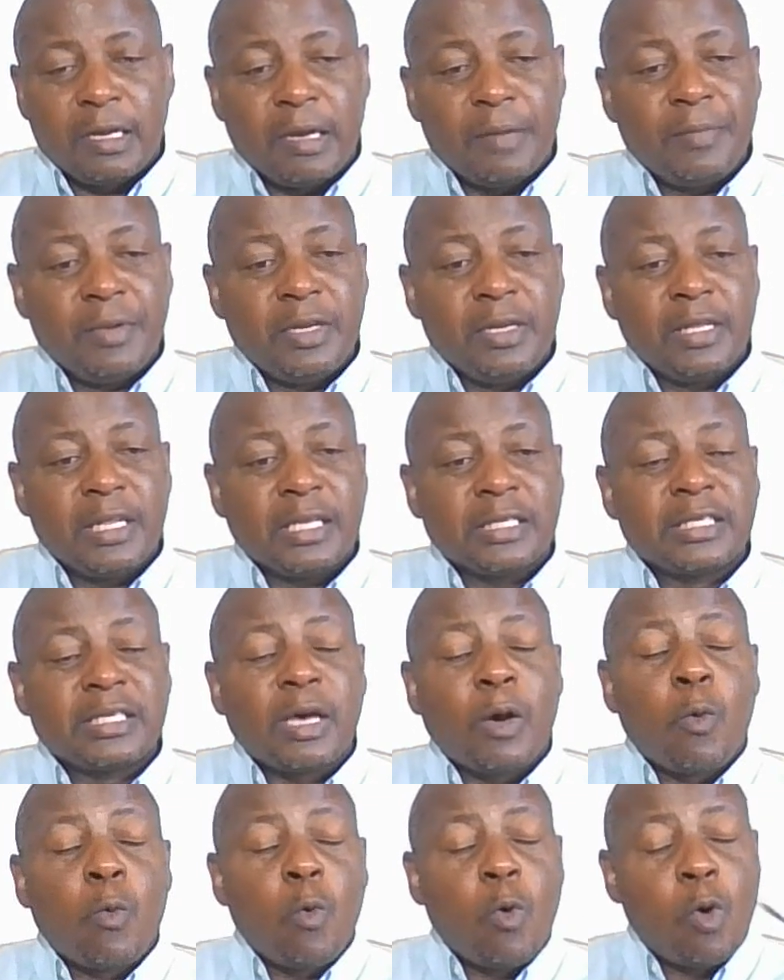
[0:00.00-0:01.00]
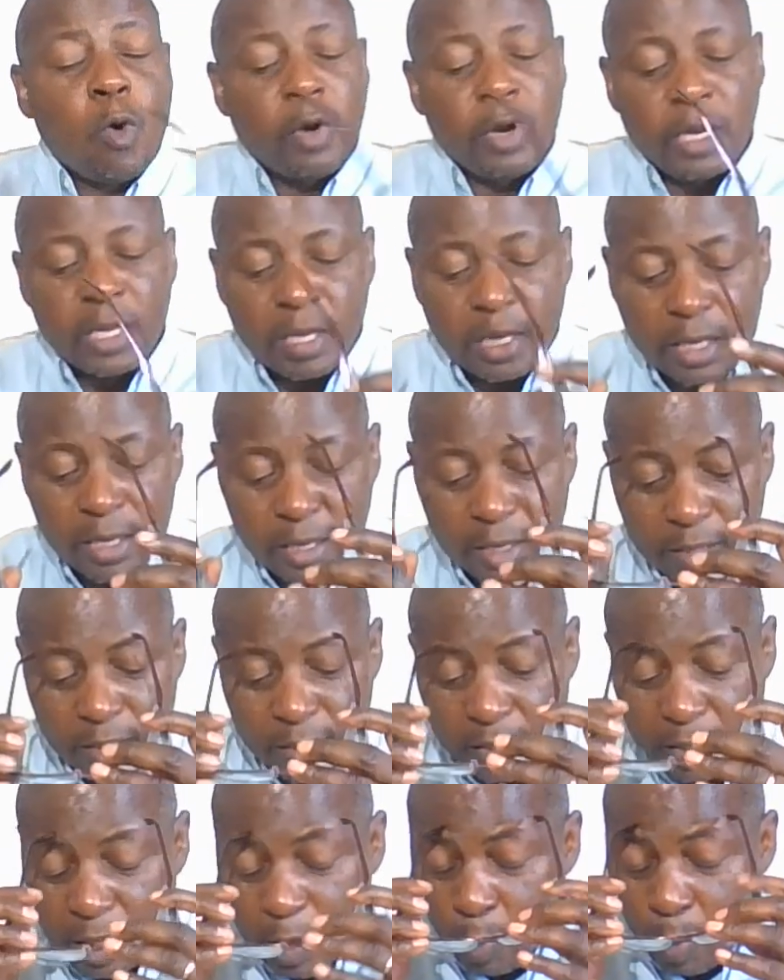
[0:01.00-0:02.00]
I mean, that's a warning
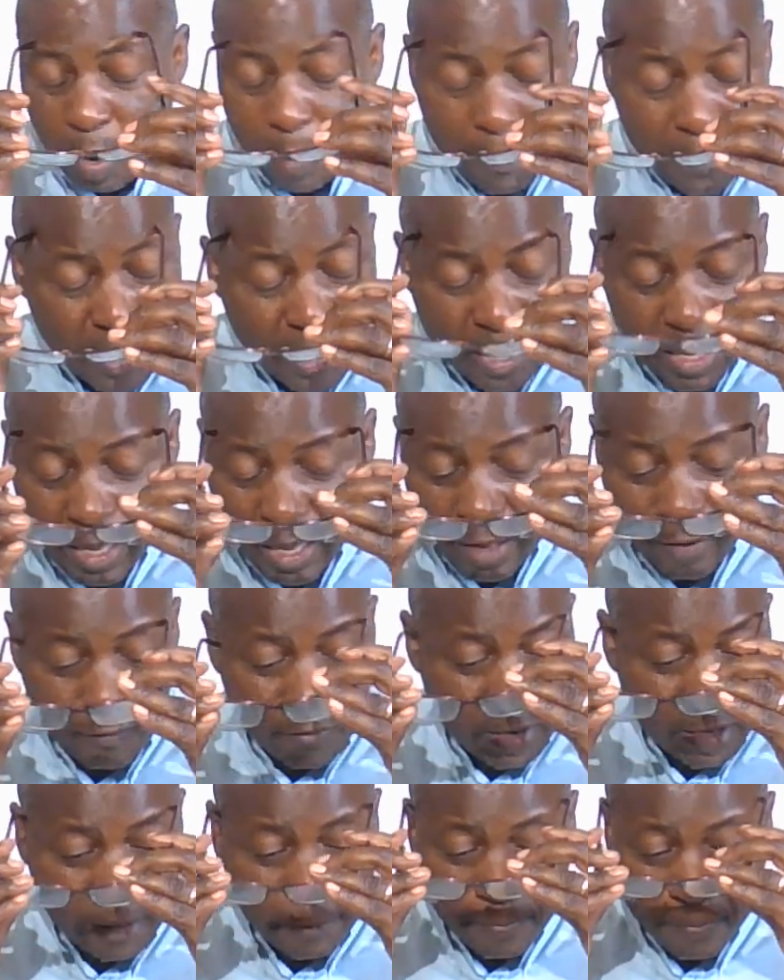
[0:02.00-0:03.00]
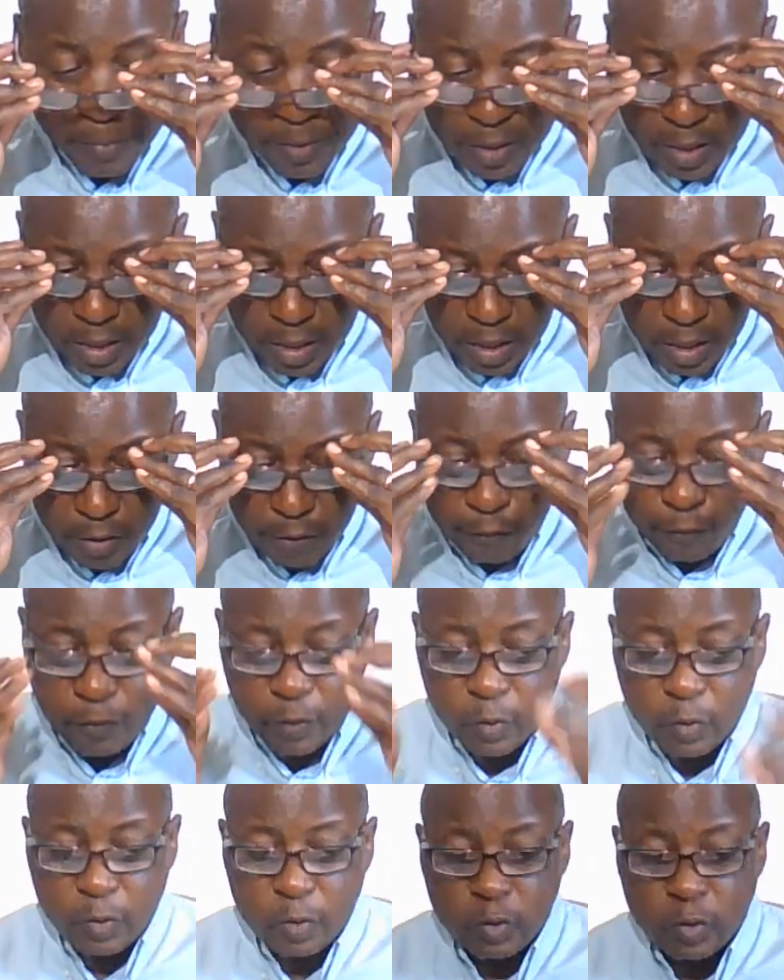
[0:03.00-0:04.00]
they were being given. If
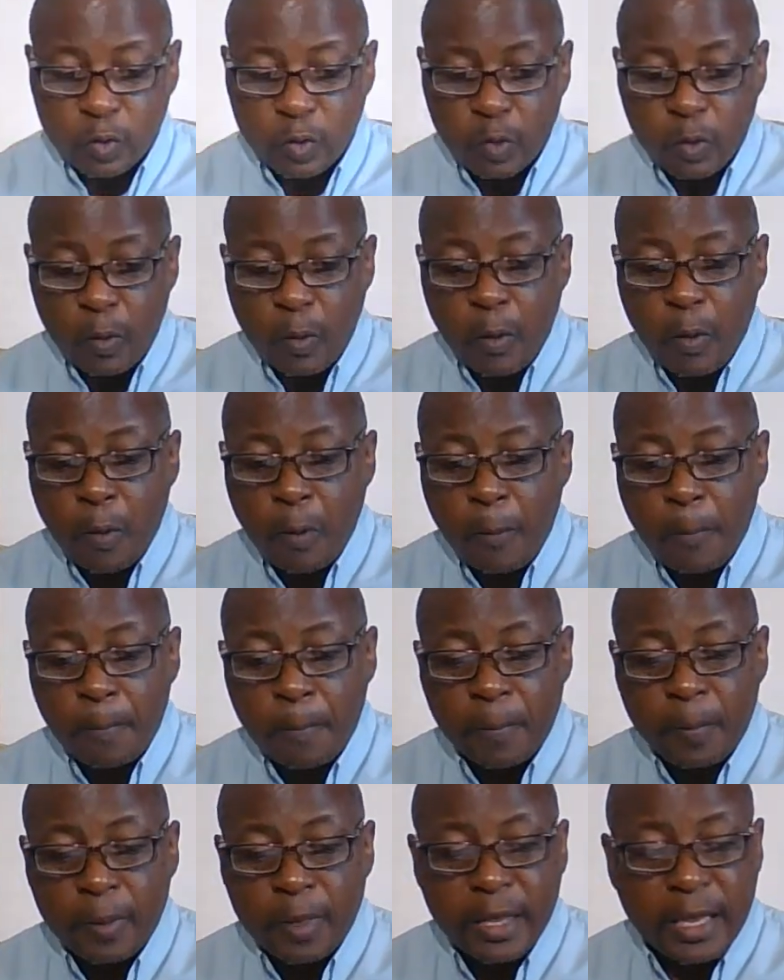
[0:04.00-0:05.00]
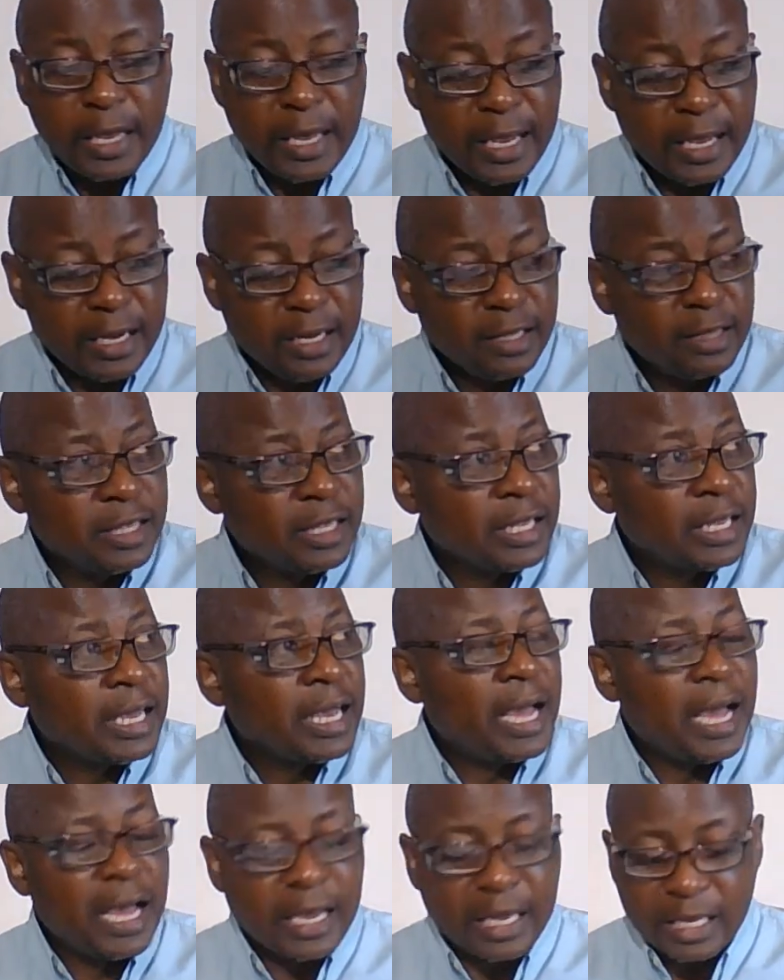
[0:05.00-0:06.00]
you do
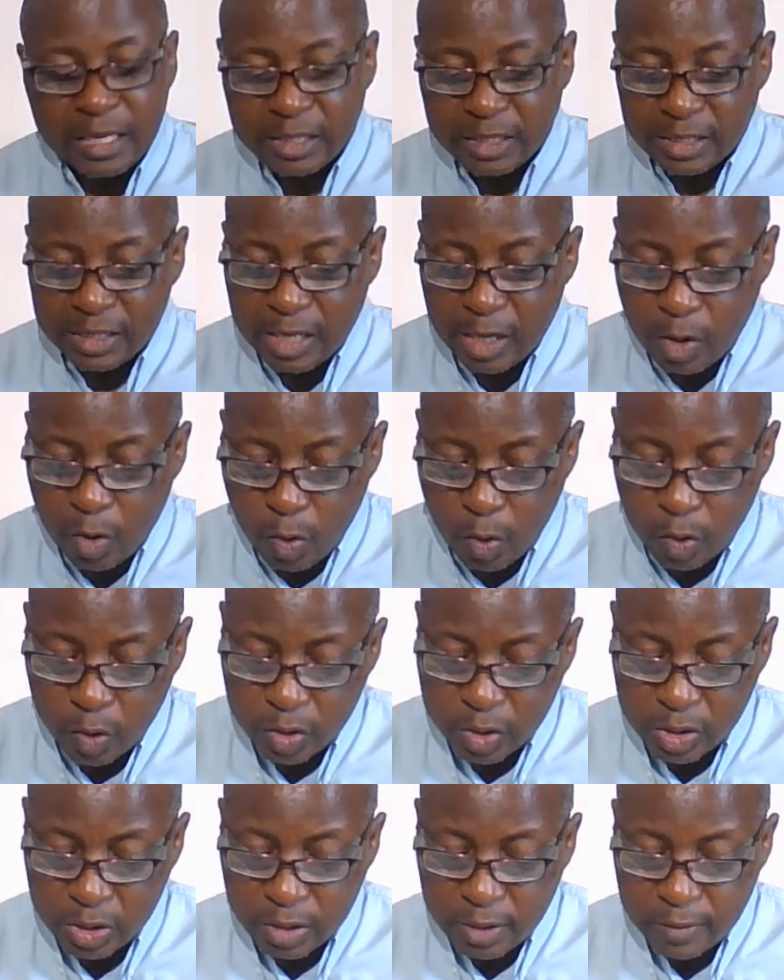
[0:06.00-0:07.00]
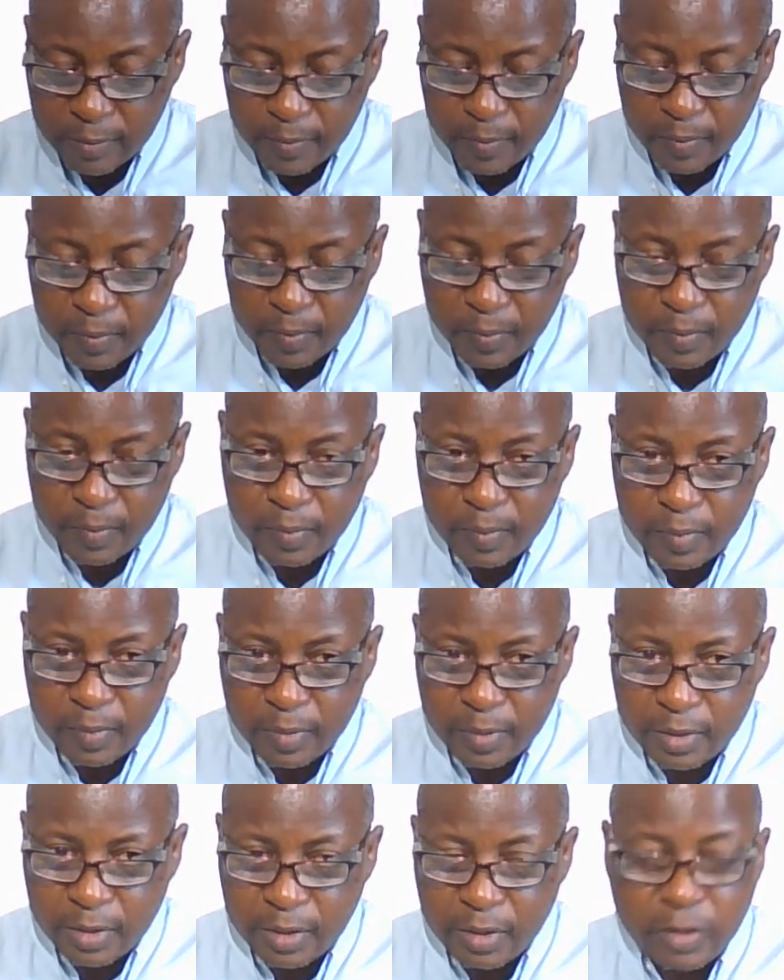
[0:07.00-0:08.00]
anything against the Lord,
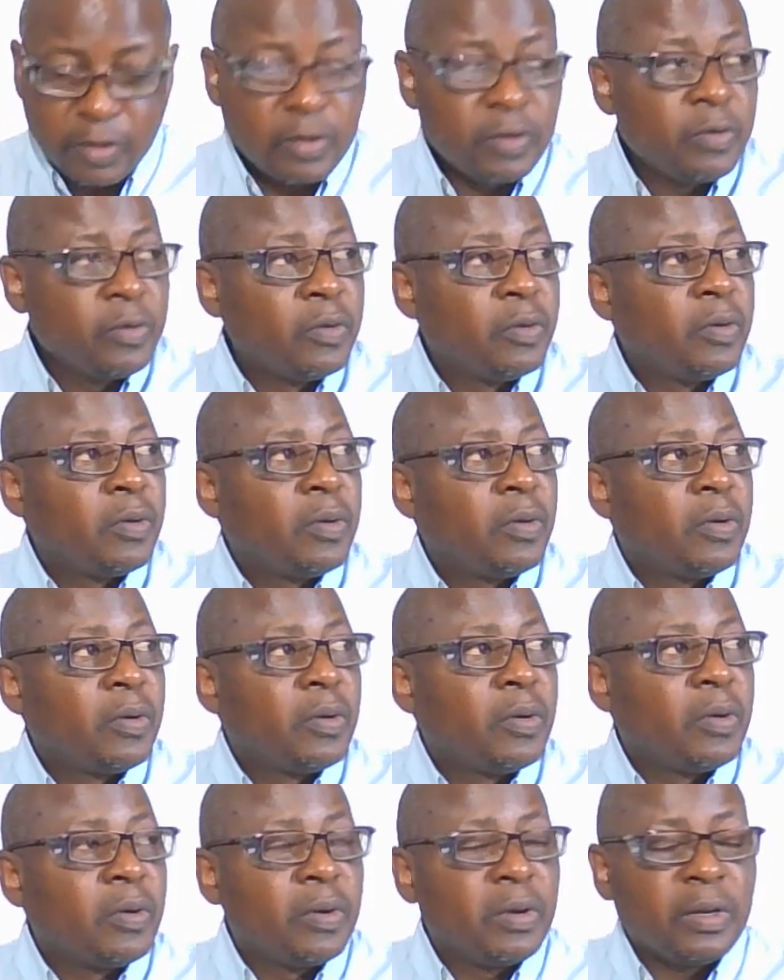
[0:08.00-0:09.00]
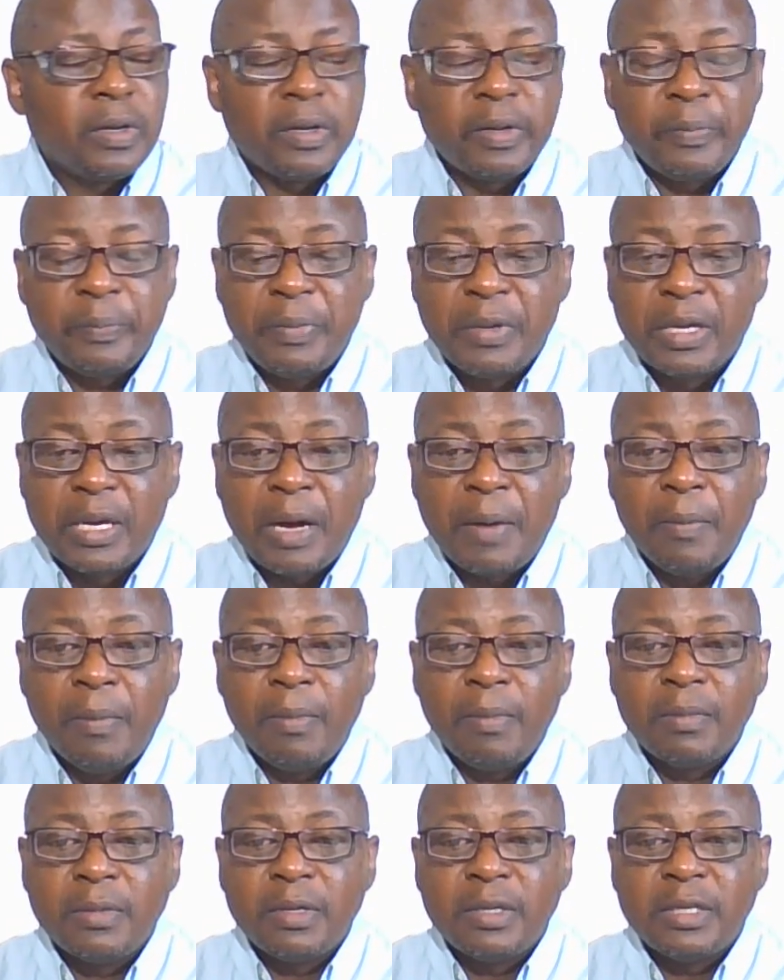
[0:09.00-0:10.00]
you
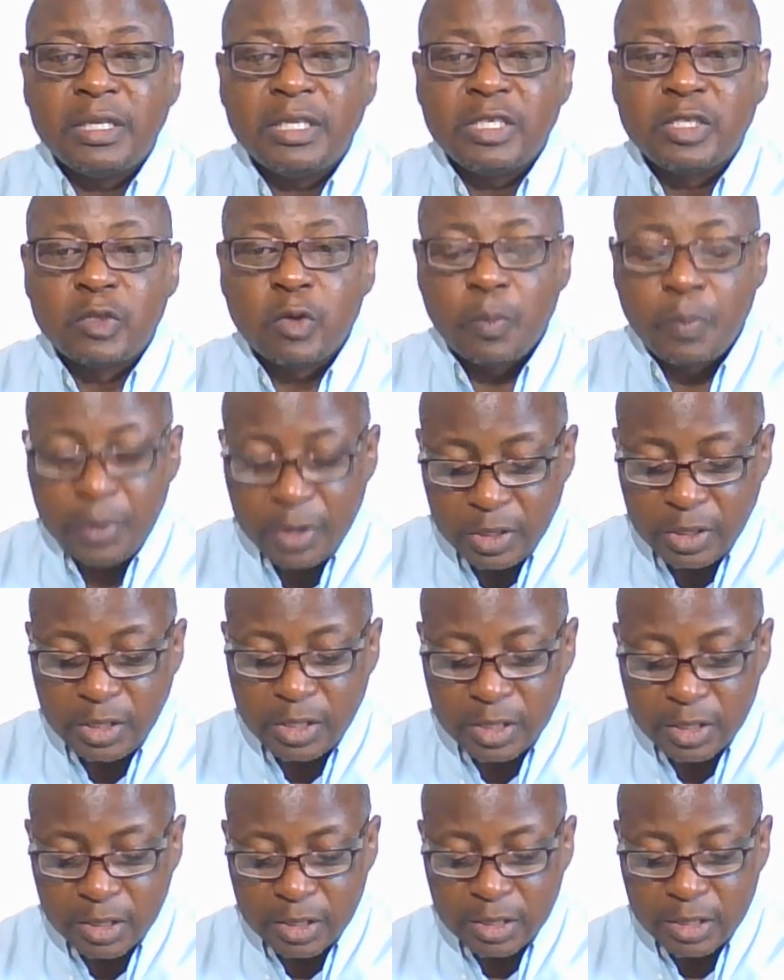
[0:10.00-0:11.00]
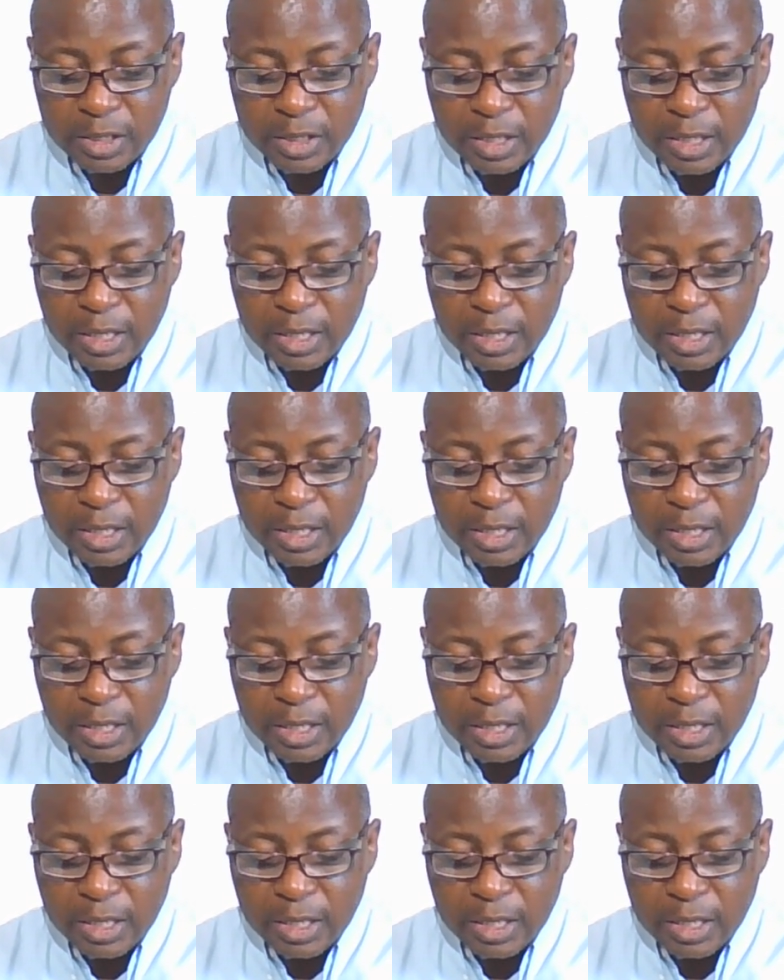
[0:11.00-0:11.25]
become disobedient,